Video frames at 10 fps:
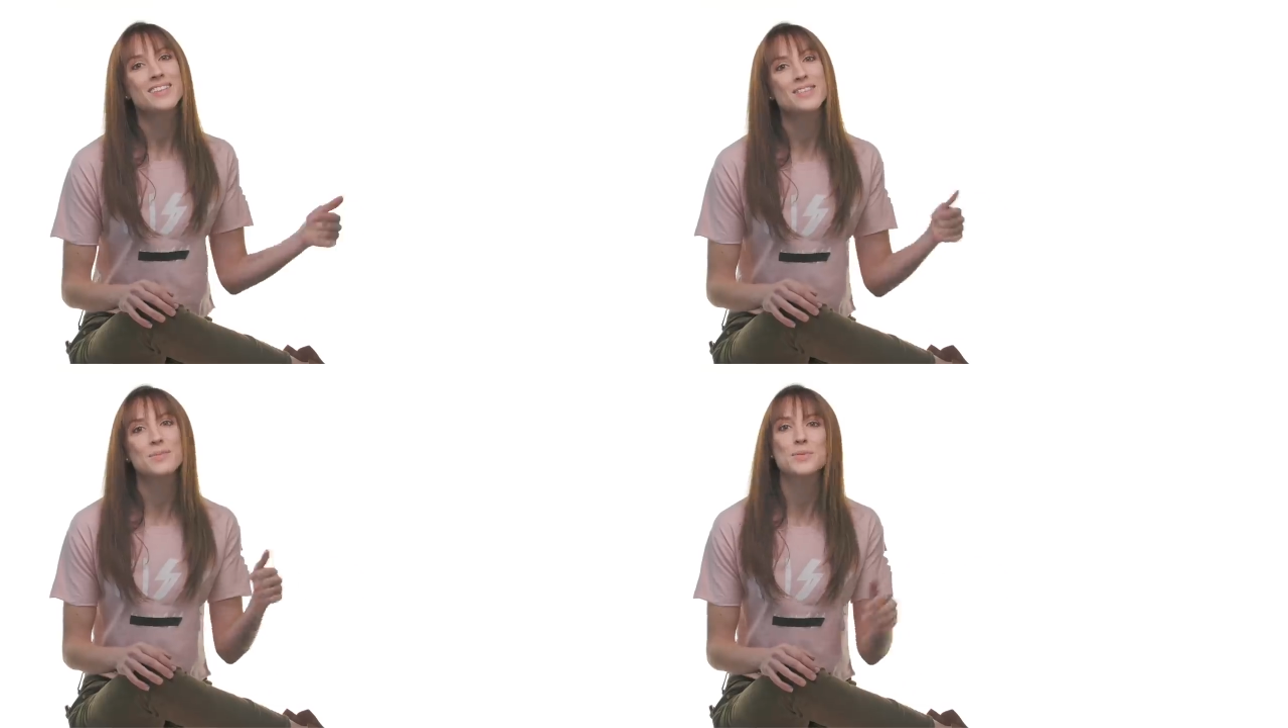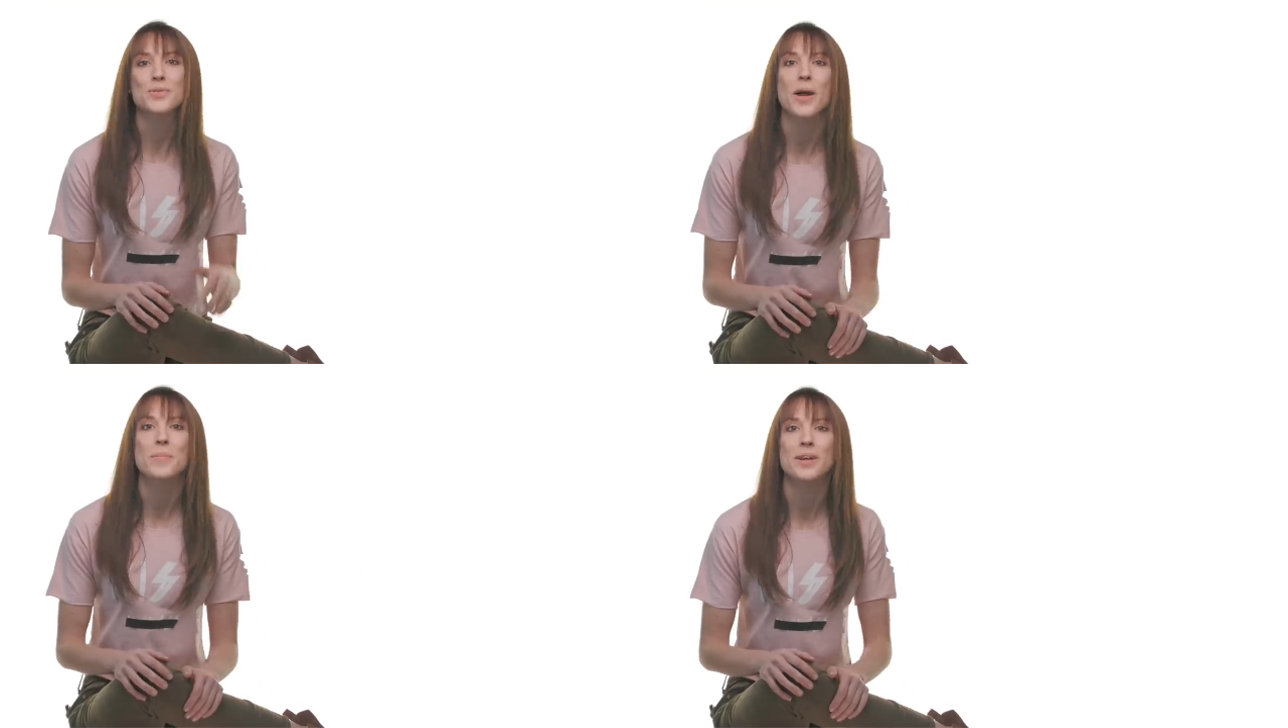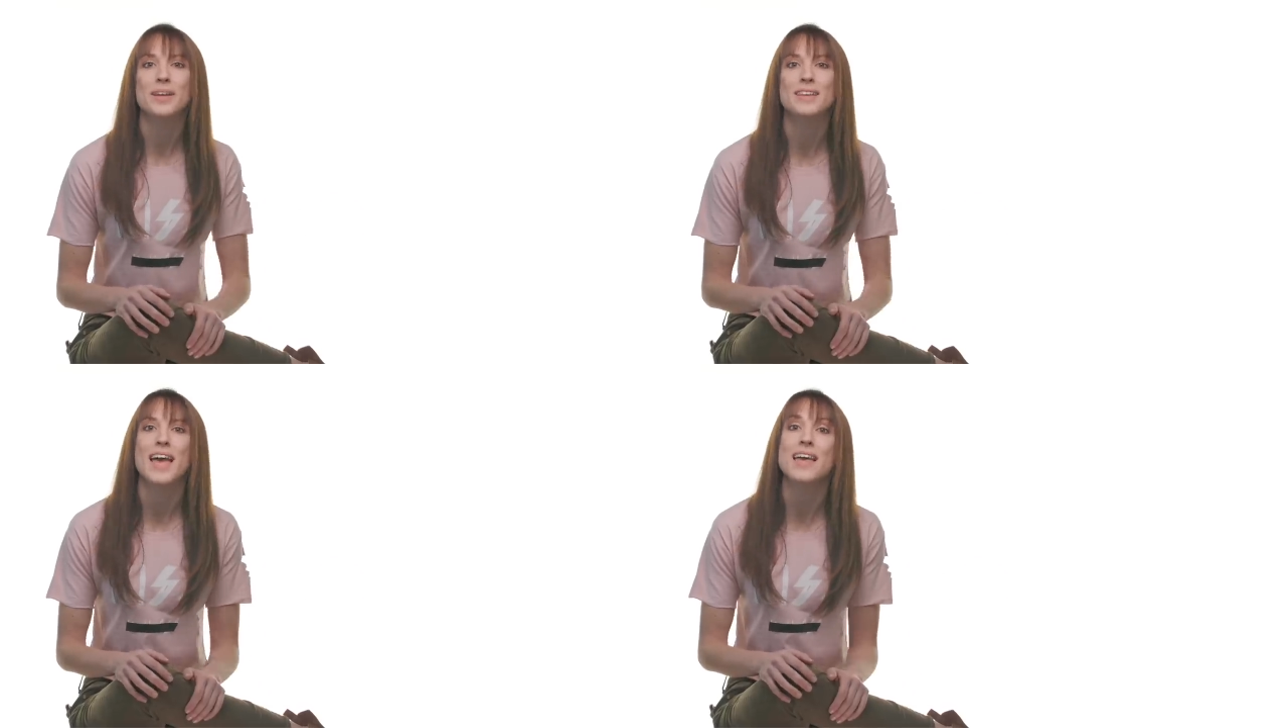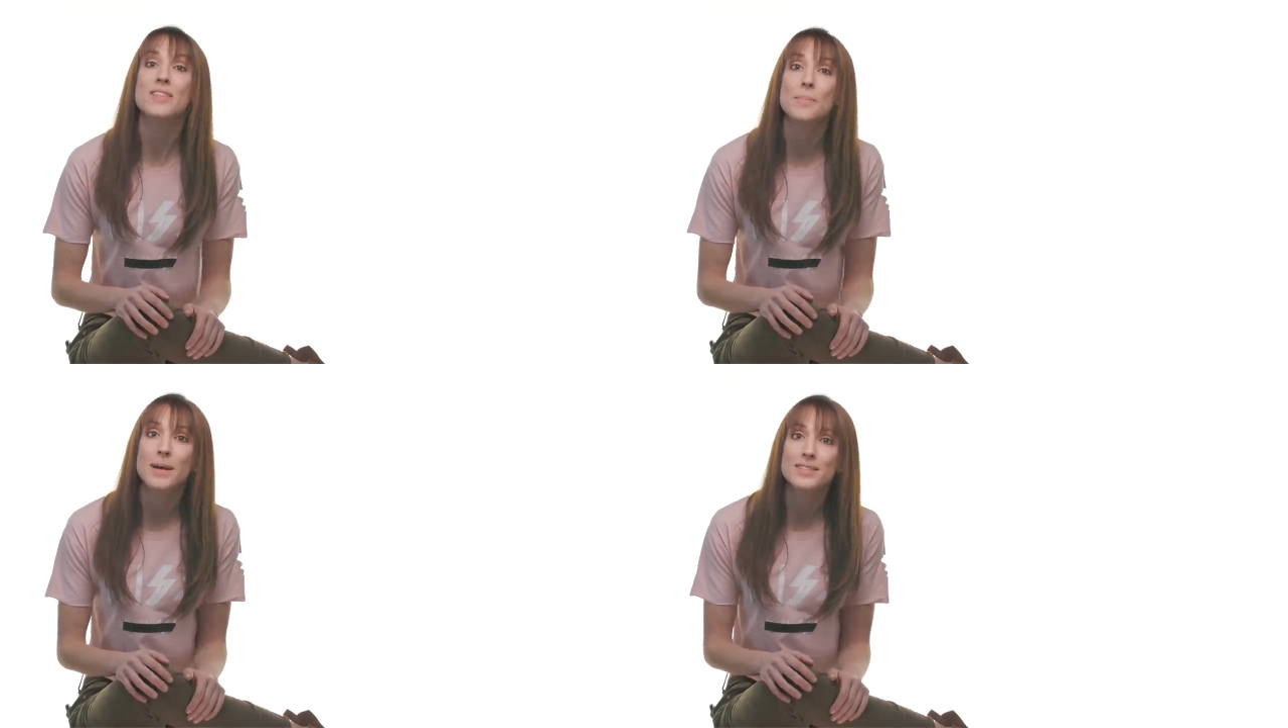Hit the subscribe button and
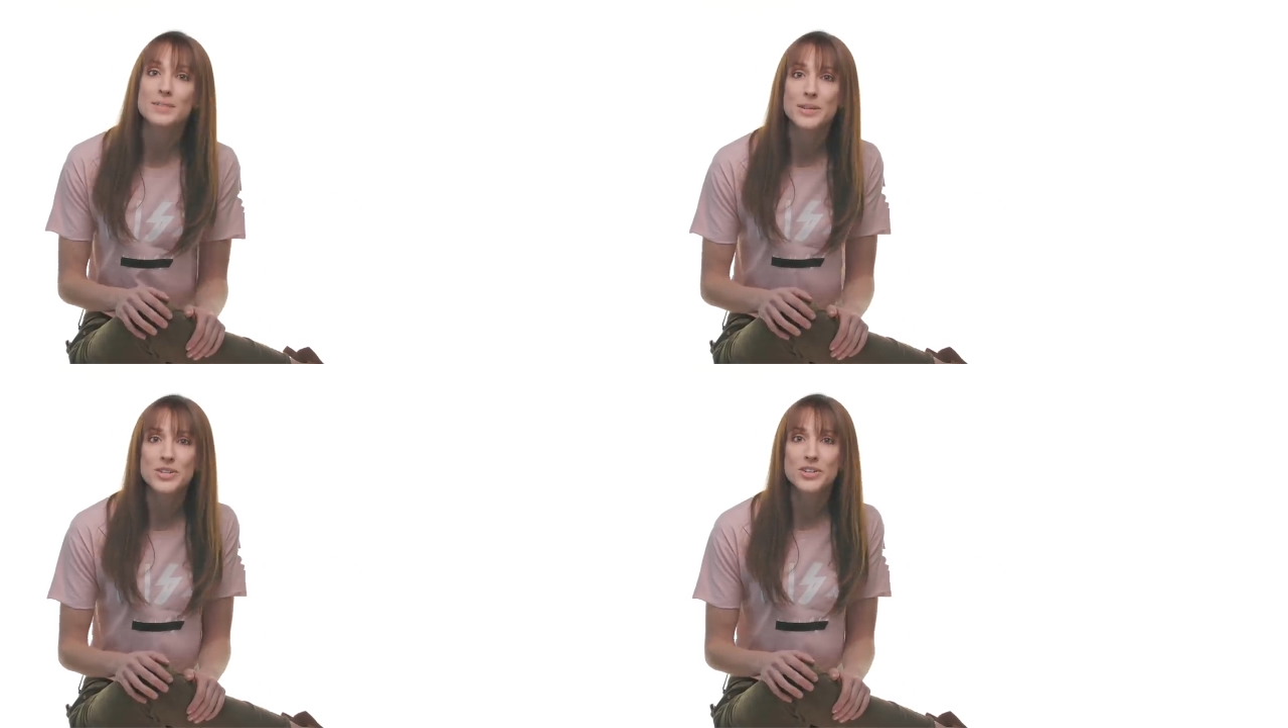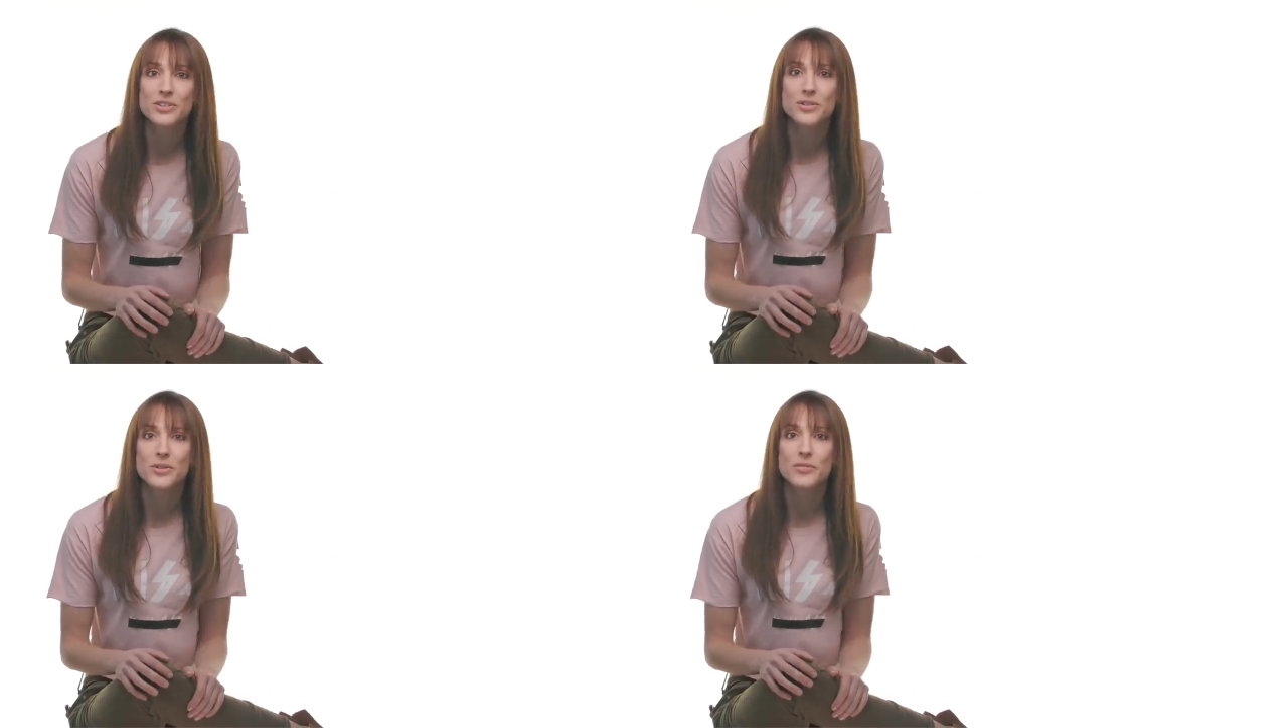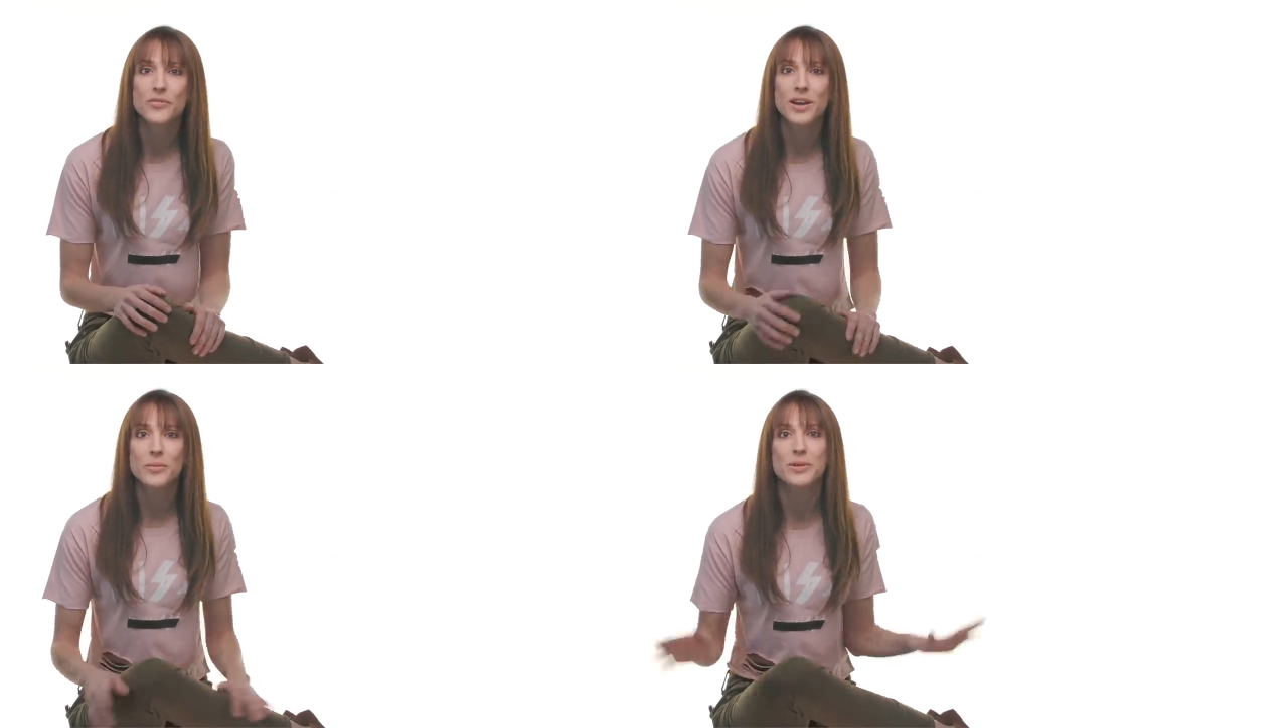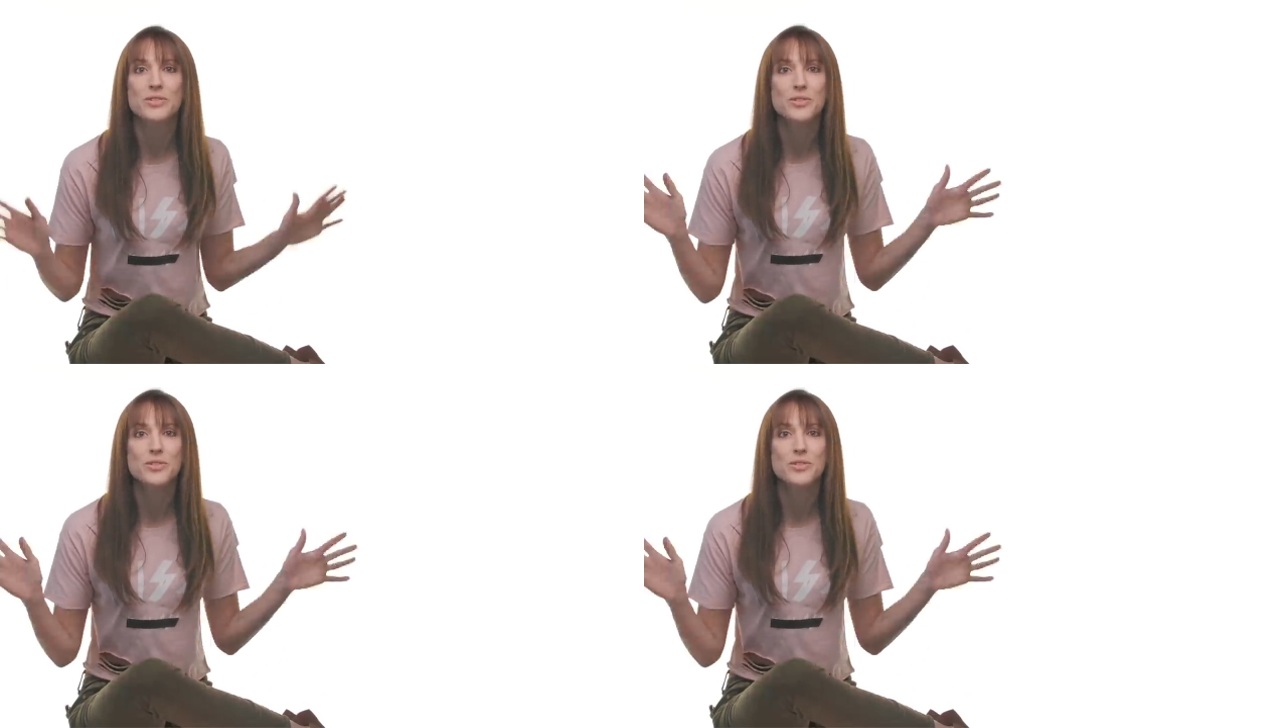the bell to make sure you're notified when